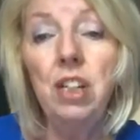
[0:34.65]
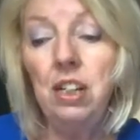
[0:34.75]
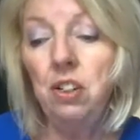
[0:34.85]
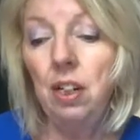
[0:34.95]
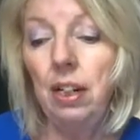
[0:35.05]
teach
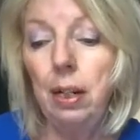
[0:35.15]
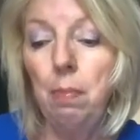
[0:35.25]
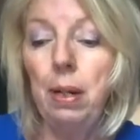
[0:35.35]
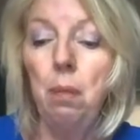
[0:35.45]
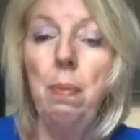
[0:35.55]
teach a little
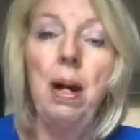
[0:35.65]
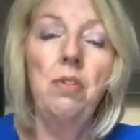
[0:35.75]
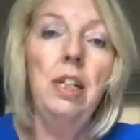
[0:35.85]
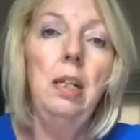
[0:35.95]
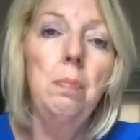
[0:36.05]
bit
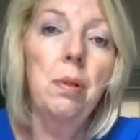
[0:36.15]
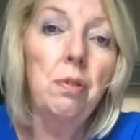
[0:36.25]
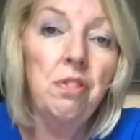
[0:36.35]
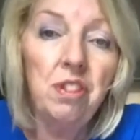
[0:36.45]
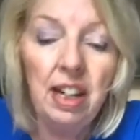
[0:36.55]
about
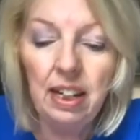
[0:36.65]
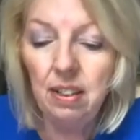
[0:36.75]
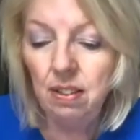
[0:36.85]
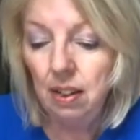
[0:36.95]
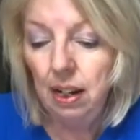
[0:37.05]
Hebrews
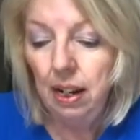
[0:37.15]
6,